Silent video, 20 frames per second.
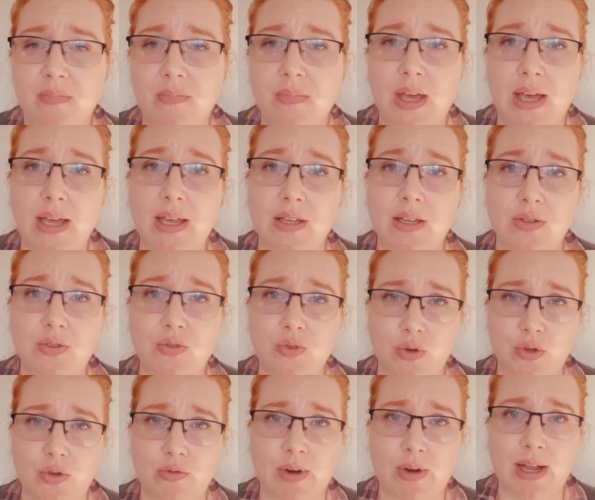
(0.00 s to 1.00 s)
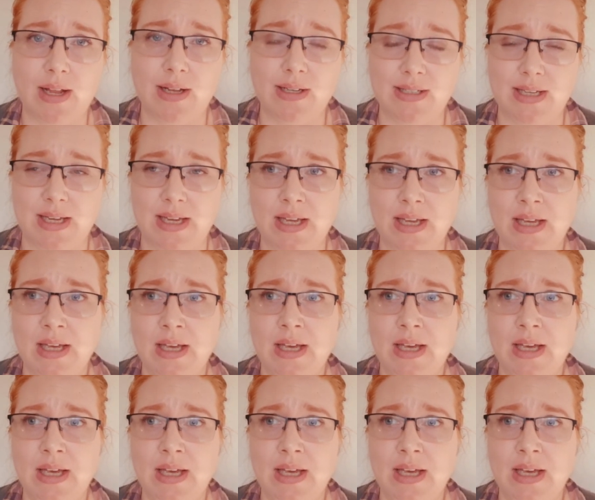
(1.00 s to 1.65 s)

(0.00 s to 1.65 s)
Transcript: that is true to reality.